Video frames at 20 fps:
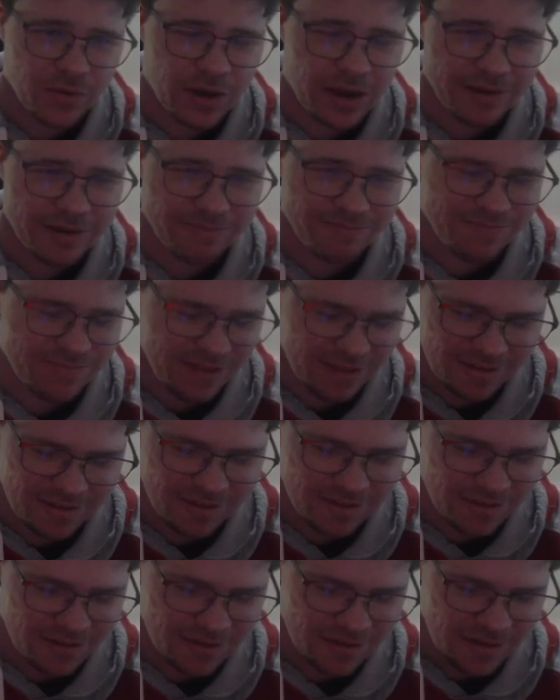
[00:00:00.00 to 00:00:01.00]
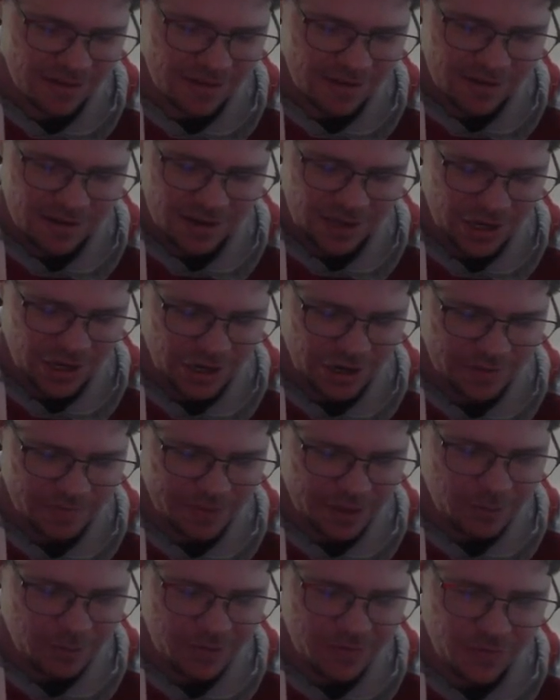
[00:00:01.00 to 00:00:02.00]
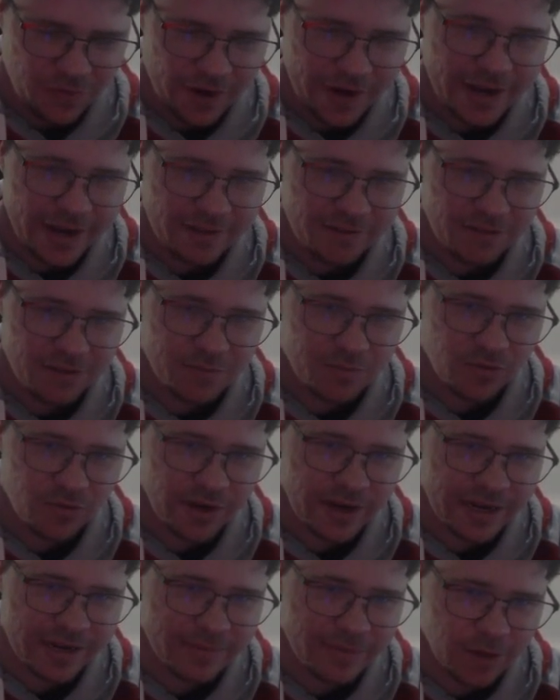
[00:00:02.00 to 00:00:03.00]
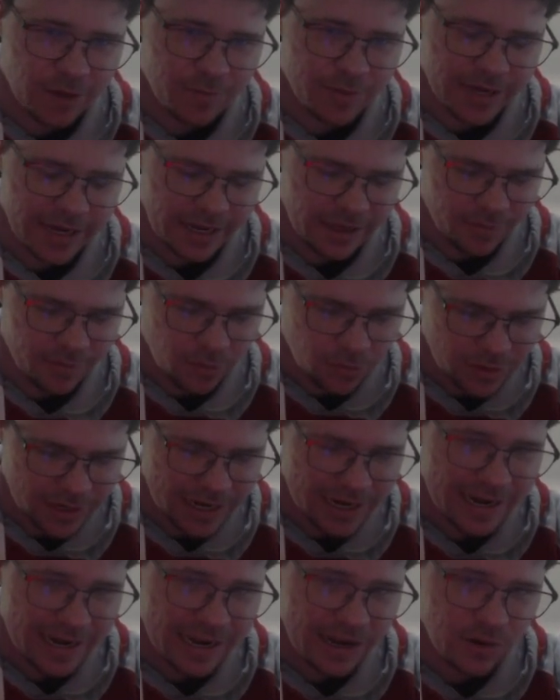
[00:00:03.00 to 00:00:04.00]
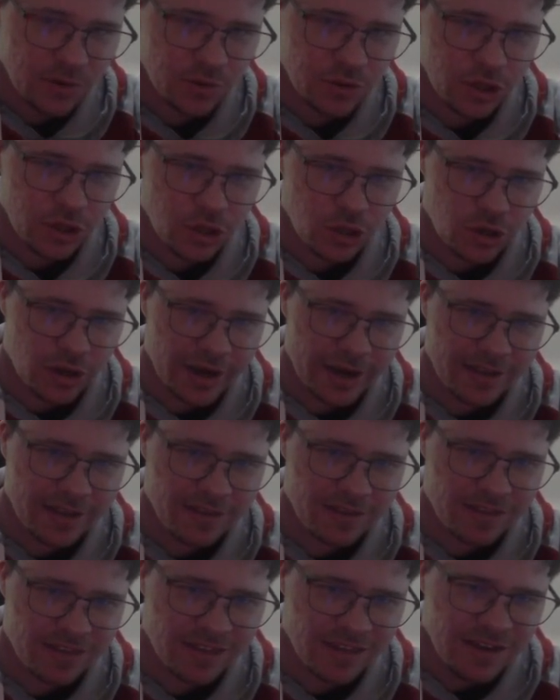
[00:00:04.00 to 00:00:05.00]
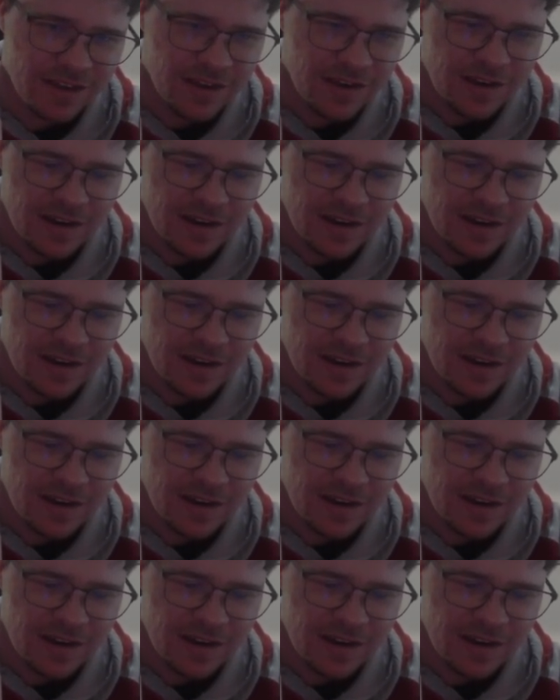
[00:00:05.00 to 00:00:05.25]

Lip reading: Like, this is, they'll be fine to get to the prelim. They'll play the Port Adelaide or the Giants.